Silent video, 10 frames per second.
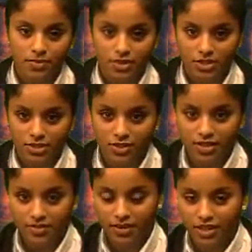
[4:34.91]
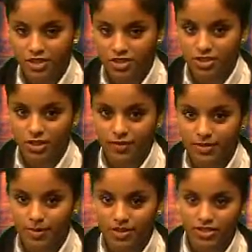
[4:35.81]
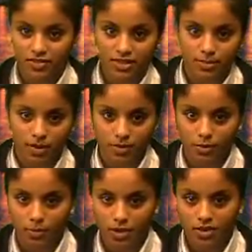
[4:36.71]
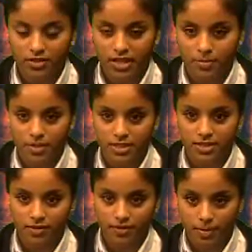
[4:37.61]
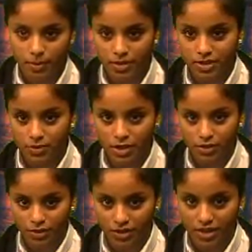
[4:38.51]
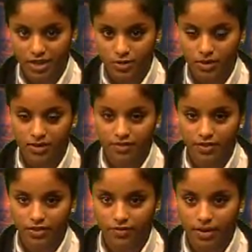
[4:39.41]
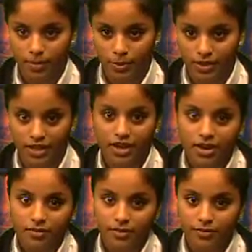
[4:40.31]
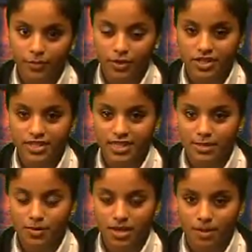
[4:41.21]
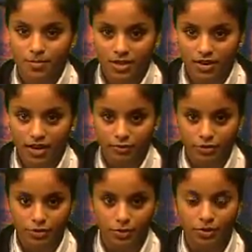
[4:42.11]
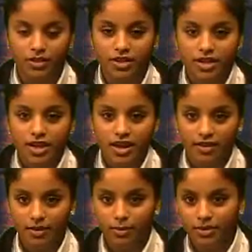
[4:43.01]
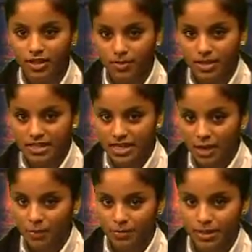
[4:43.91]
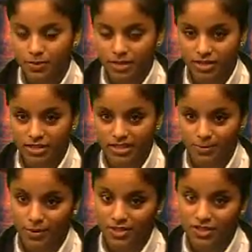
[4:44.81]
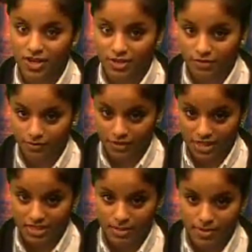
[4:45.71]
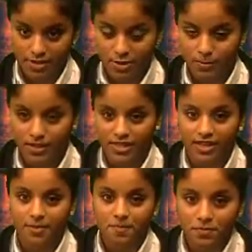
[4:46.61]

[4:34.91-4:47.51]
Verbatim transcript: The Student Foundation Service Project this month will be on campus February 23rd and 25th of February from 4 to 6 p.m. here after school. Everyone coming to help must bring at least one yard of fleece to make their blanket.